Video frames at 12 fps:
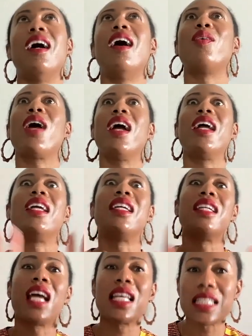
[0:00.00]
Okay,
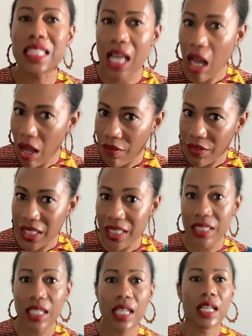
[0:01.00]
yes,
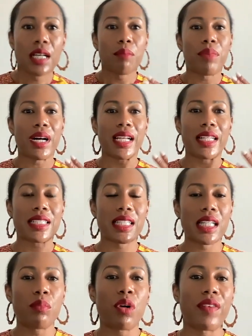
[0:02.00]
obvious, but it's a
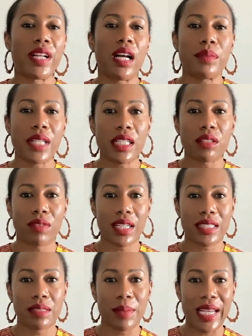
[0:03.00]
little more of an updating your
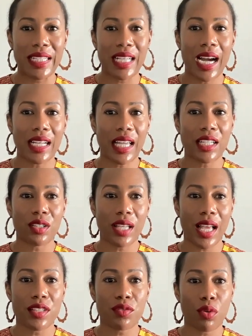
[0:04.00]
resume to highlight your
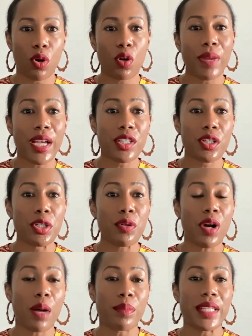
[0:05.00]
last role. Make sure
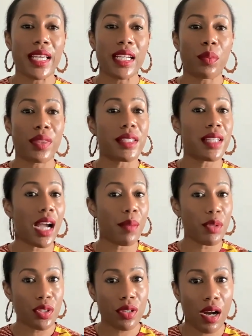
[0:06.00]
you update it with the time
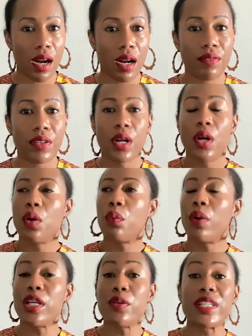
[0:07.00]
you took off,
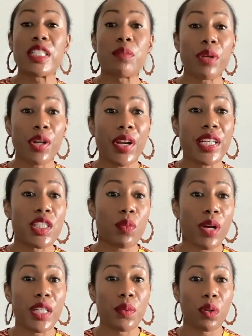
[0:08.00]
what you experienced
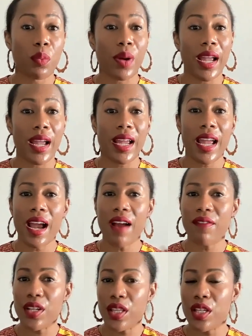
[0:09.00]
while you were away,
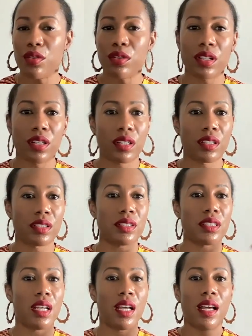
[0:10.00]
everything you
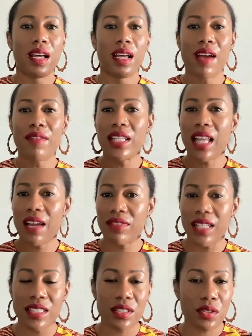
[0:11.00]
learned, every life
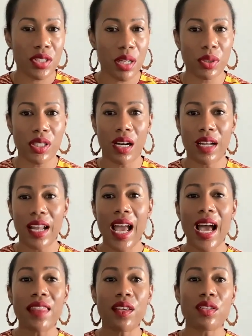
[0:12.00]
lesson you stumbled on,
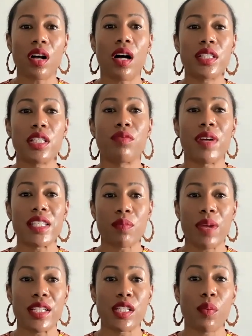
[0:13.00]
add those all to your
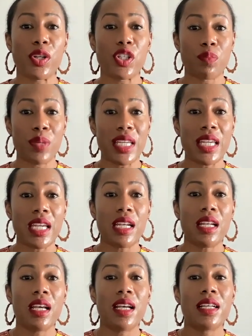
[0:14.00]
resume. So when you're
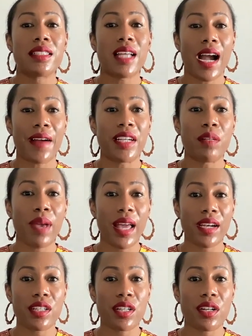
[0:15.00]
speaking to hiring
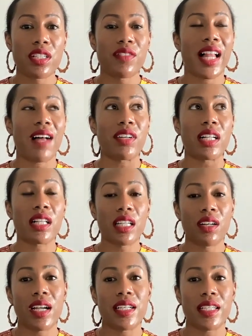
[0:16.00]
managers, they'll have a
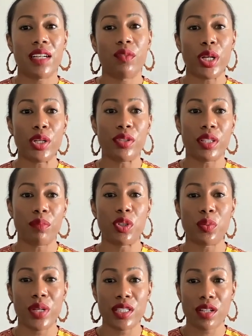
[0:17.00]
clear idea of what you did
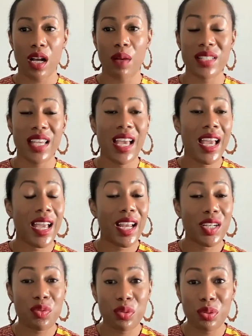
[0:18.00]
between jobs.
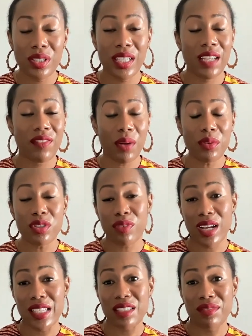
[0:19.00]
And truly, if that was
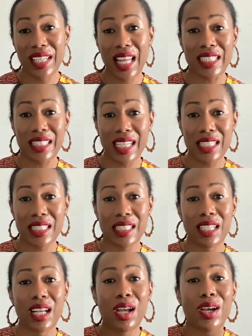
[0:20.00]
rest and
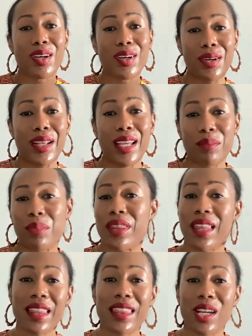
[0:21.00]
relaxation, go ahead and put
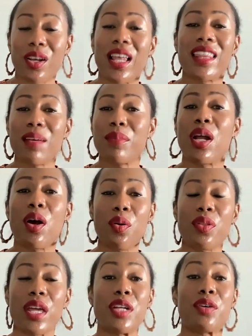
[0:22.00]
that there. Let them know
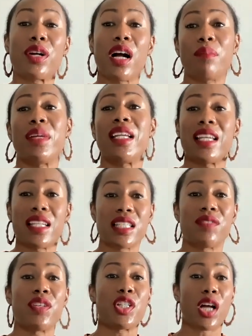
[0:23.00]
that you're coming
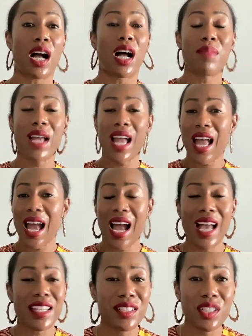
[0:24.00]
into the job
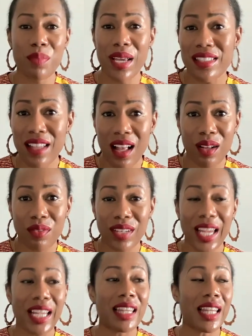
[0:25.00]
as your best self.
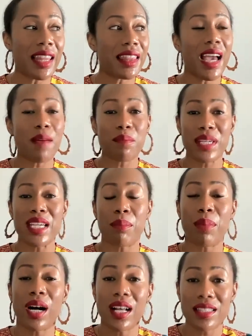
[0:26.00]
Like, let that be a
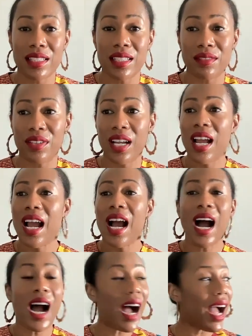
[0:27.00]
positive.
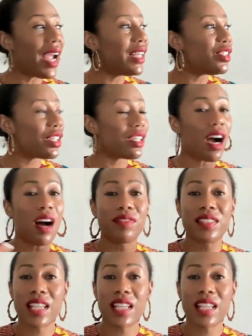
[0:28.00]
I took off